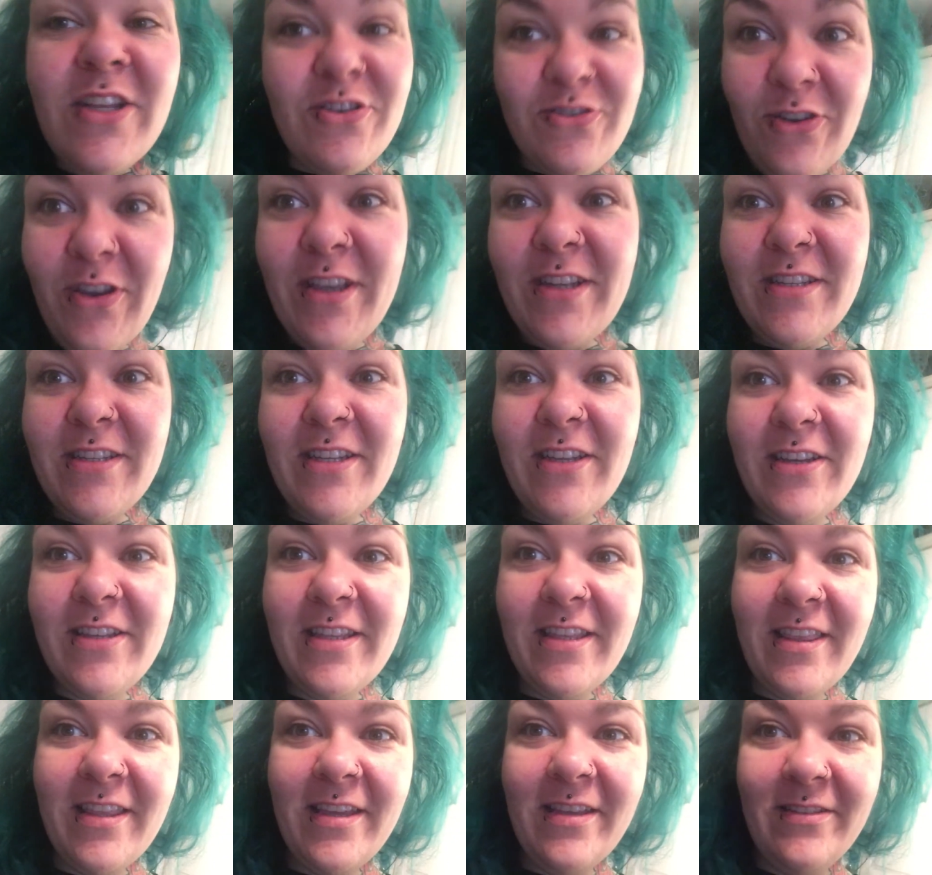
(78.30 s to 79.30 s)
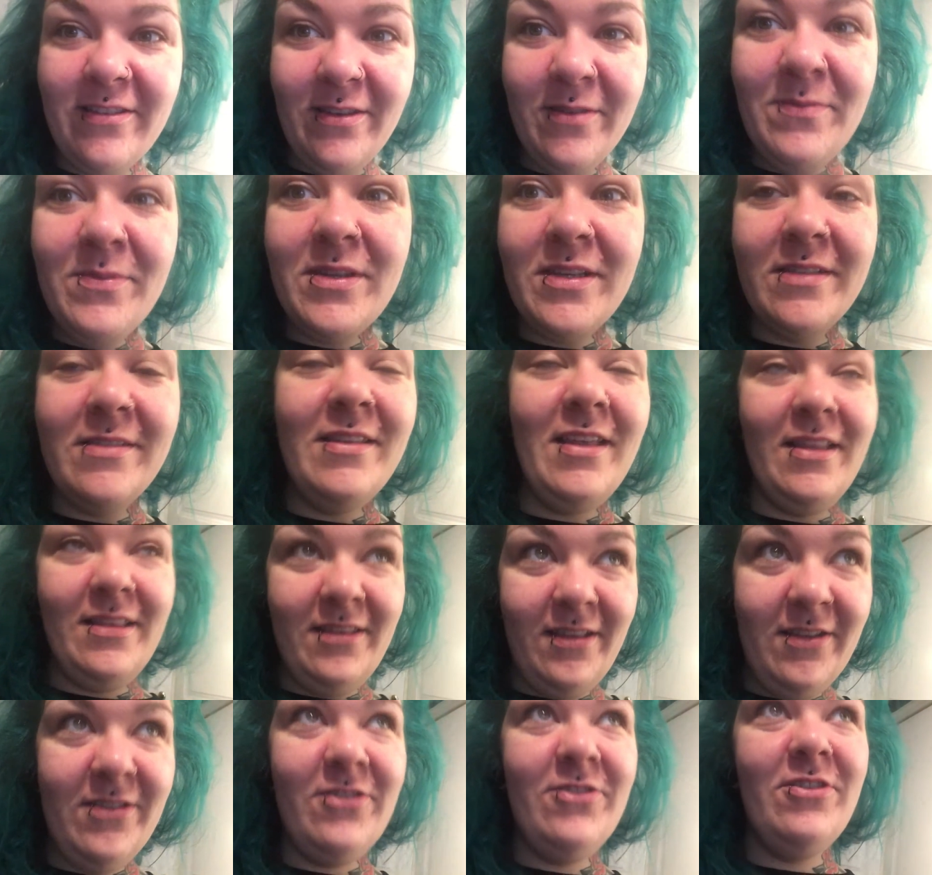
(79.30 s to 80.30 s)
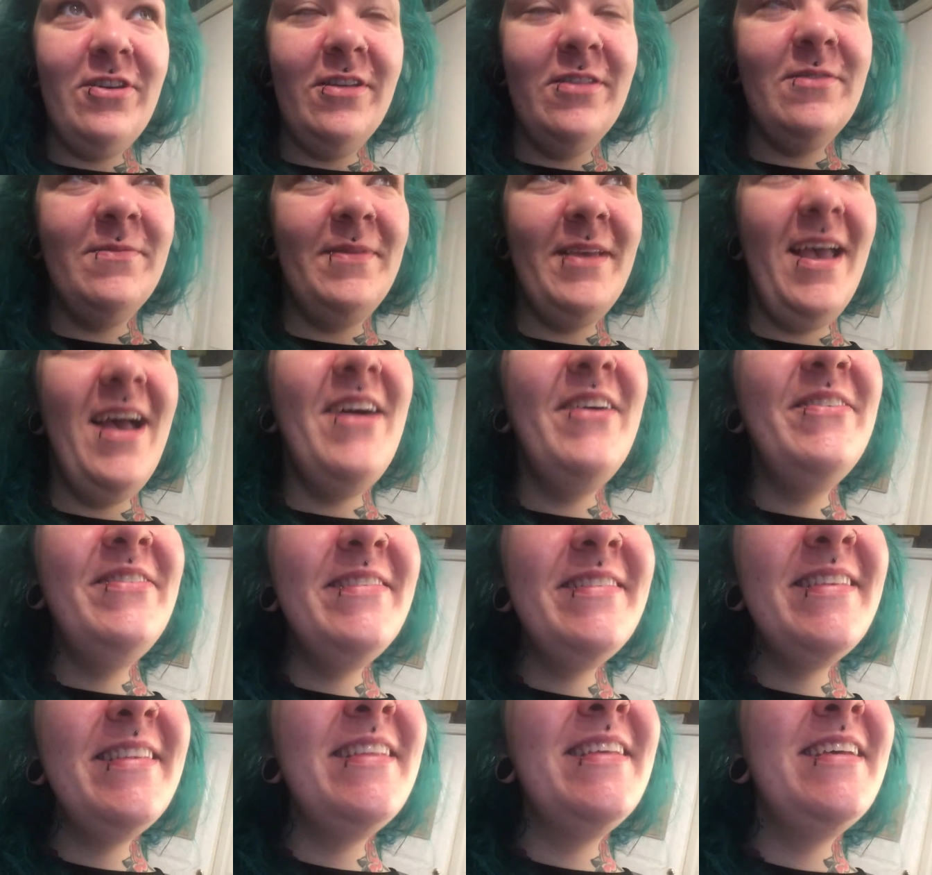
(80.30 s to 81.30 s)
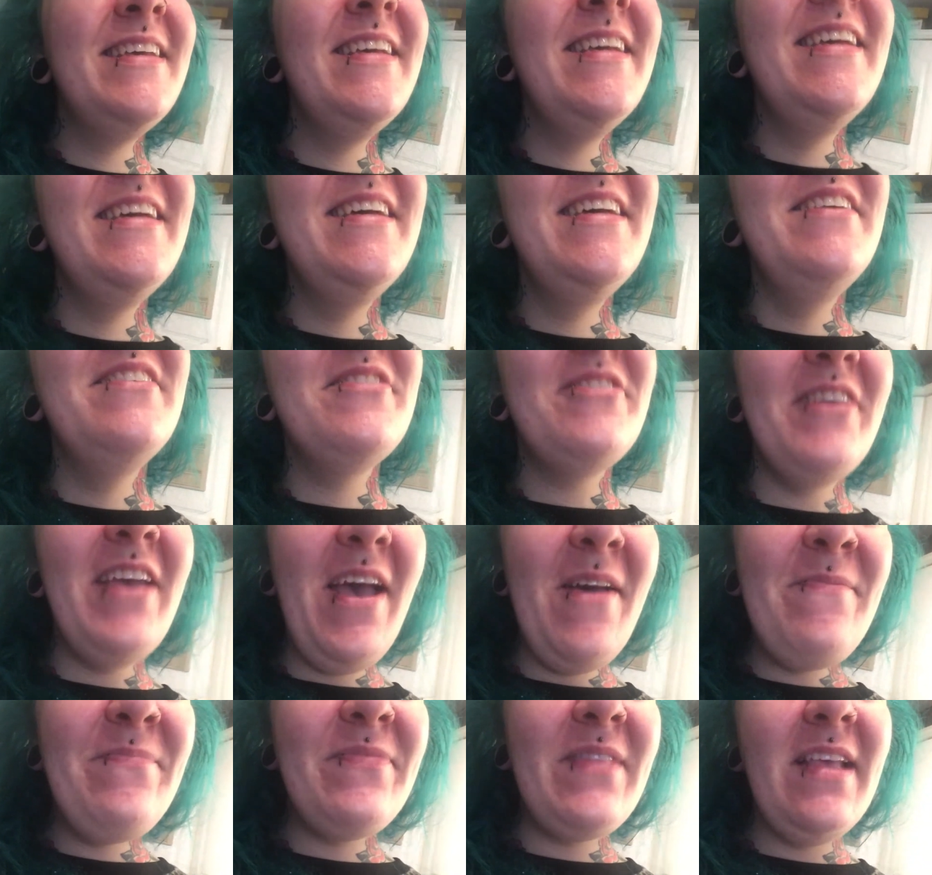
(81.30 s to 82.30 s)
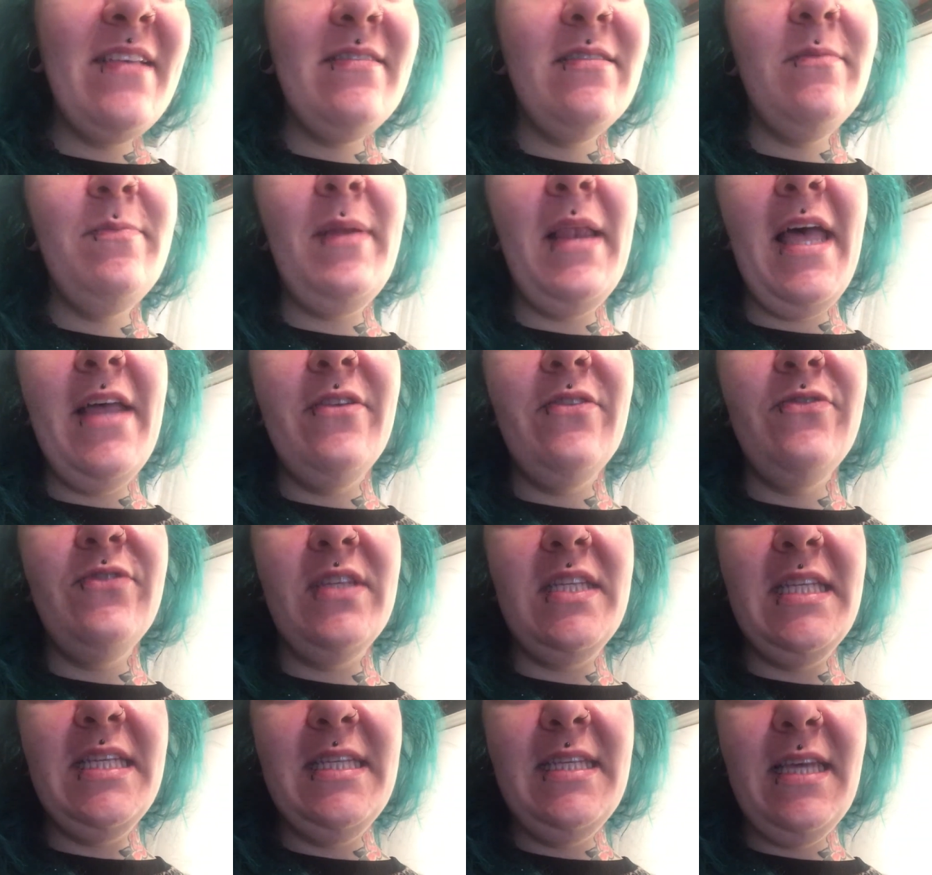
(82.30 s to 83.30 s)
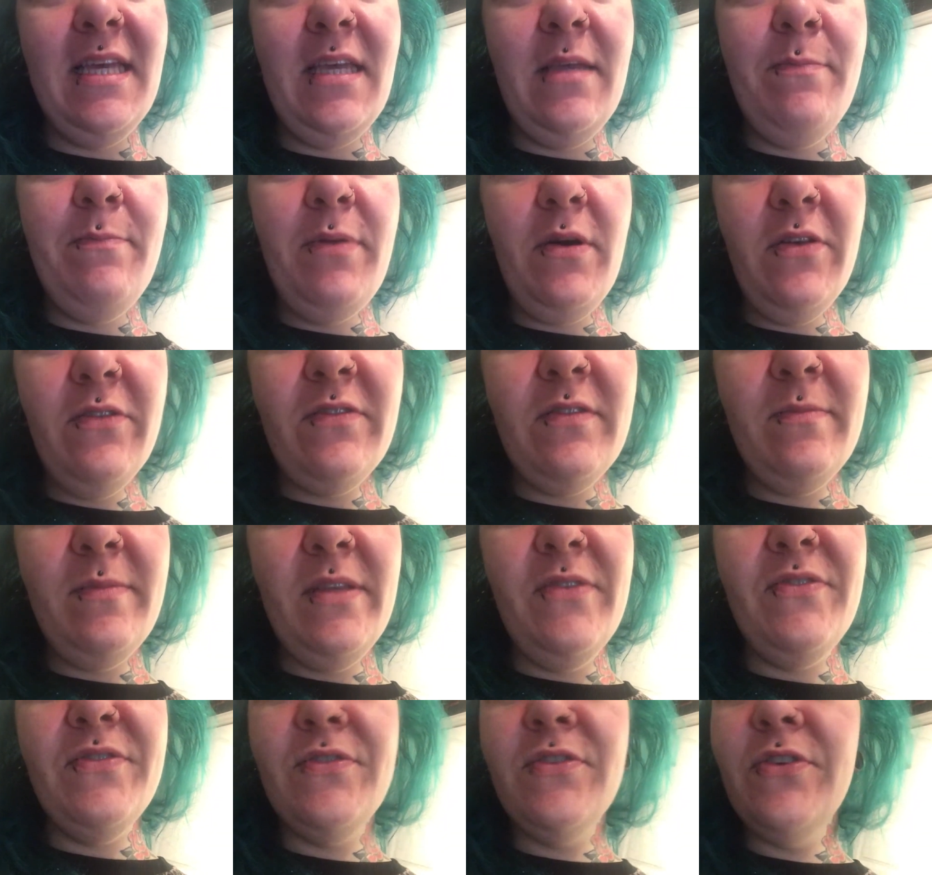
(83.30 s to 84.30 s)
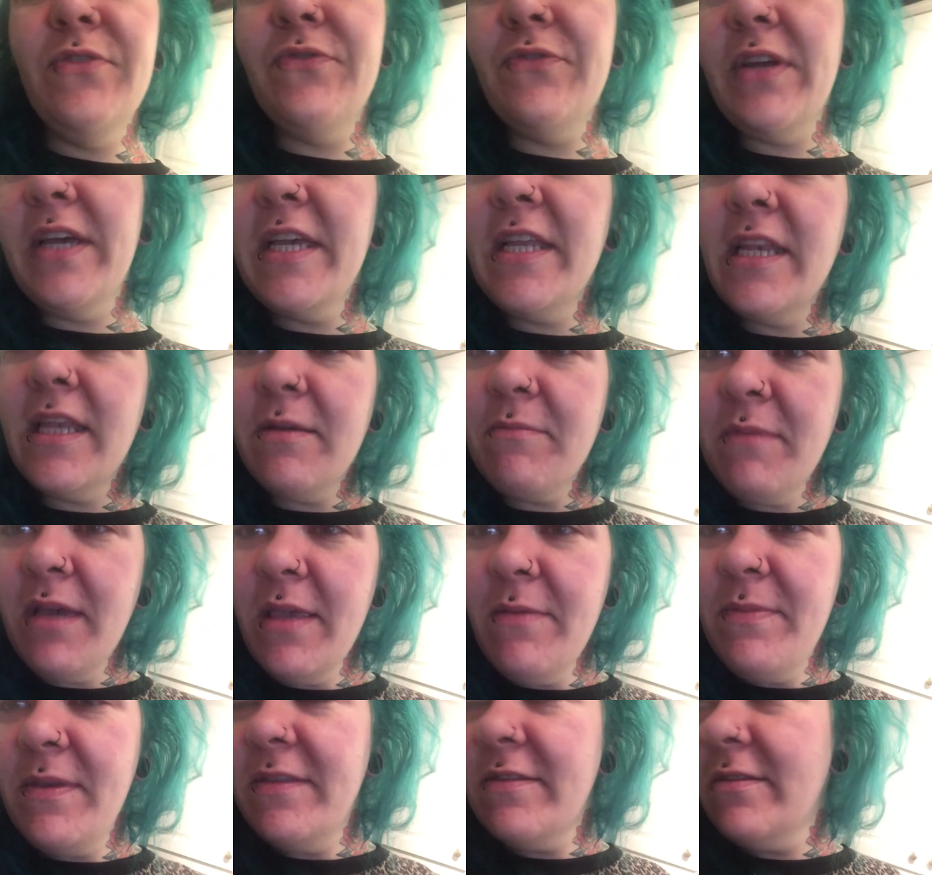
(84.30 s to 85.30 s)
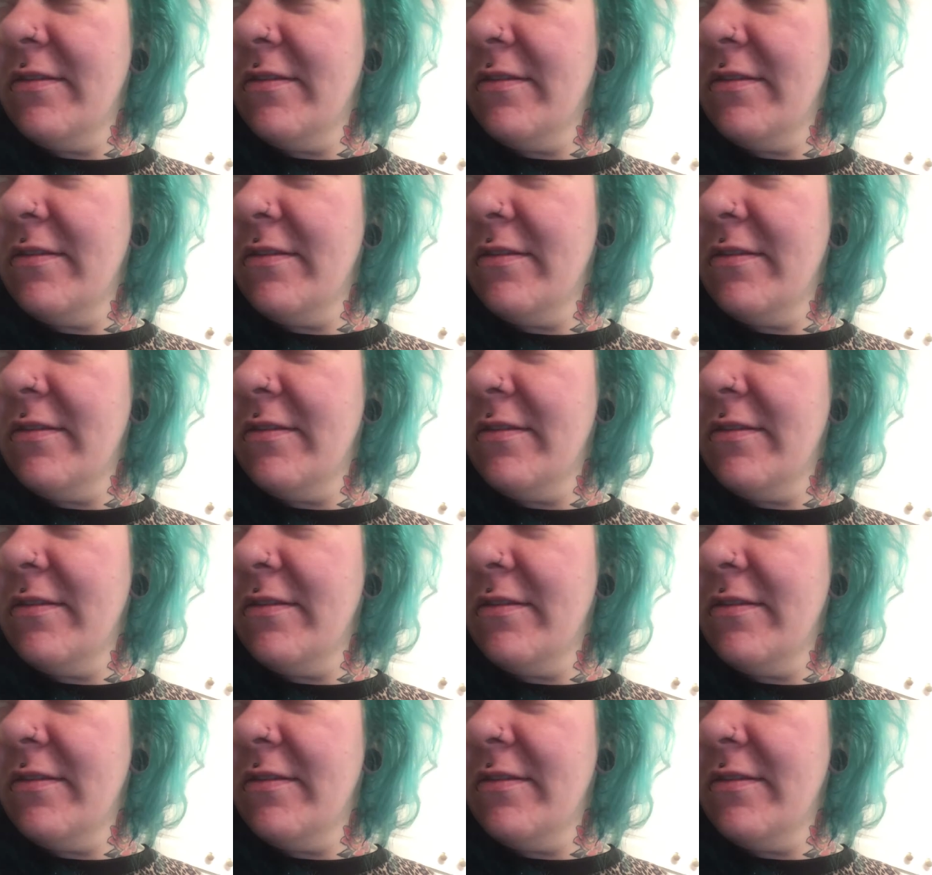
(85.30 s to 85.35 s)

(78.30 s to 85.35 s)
trying to tidy things up, because that does stress me out. So yeah, that's the plan for today. Possibly, if it's not raining, maybe